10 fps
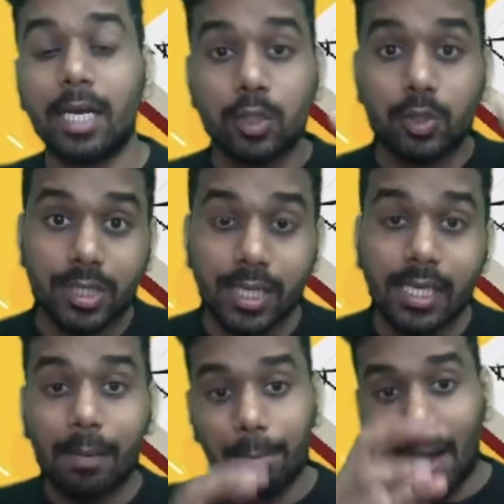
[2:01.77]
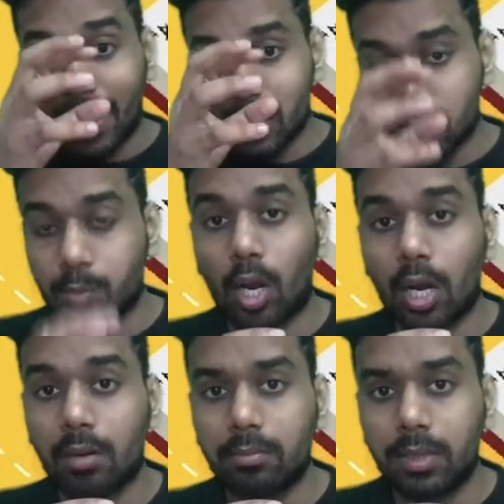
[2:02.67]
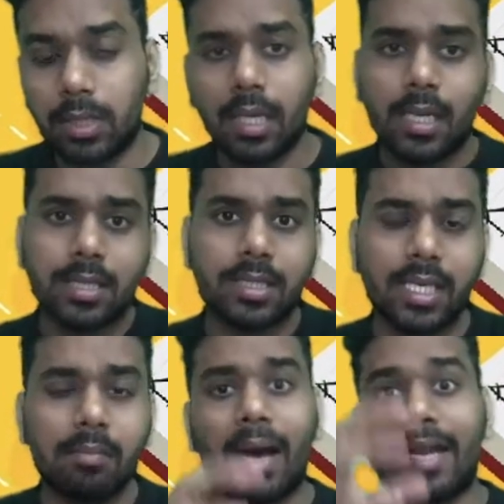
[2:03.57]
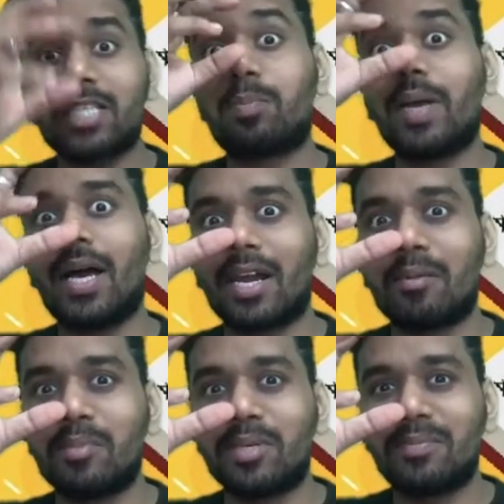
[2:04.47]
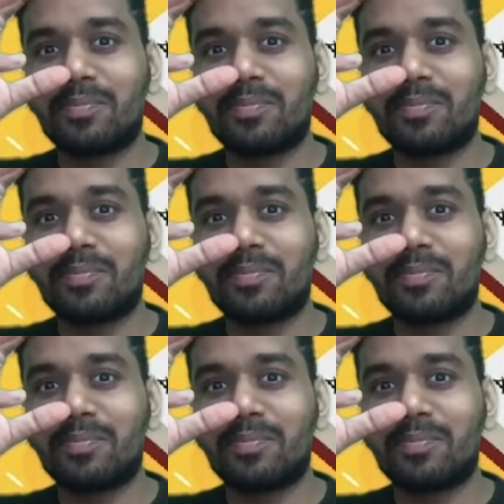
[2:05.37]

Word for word: So C minus smaller number, C minus bigger number.